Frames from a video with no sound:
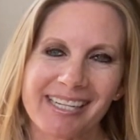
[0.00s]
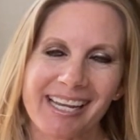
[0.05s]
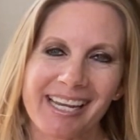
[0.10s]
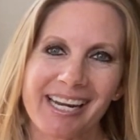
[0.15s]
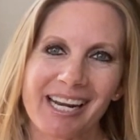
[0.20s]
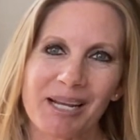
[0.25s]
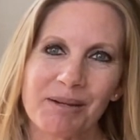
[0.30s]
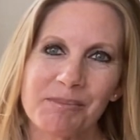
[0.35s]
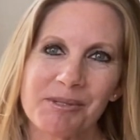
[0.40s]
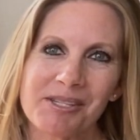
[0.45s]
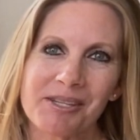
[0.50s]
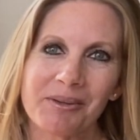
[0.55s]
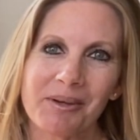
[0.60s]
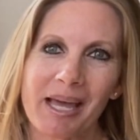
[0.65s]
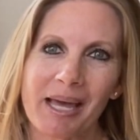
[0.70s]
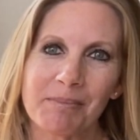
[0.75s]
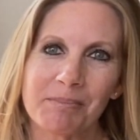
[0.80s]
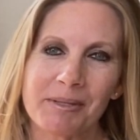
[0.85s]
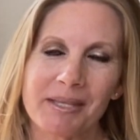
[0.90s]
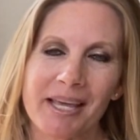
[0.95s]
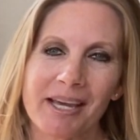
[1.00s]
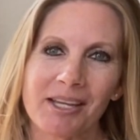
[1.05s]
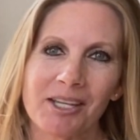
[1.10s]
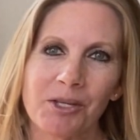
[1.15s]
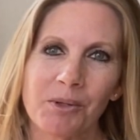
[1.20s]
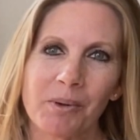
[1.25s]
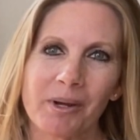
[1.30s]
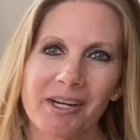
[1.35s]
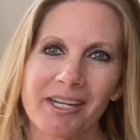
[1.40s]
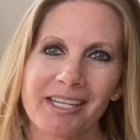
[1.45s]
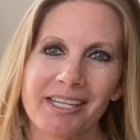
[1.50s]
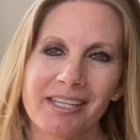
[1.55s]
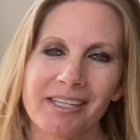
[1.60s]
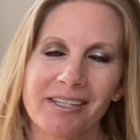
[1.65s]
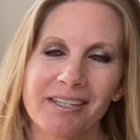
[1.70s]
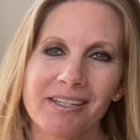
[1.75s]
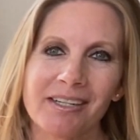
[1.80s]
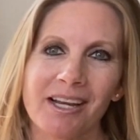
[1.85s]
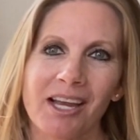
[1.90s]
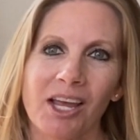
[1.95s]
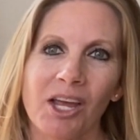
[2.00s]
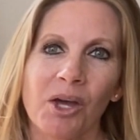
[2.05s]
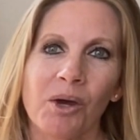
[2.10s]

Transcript: And I'm so happy that you are here.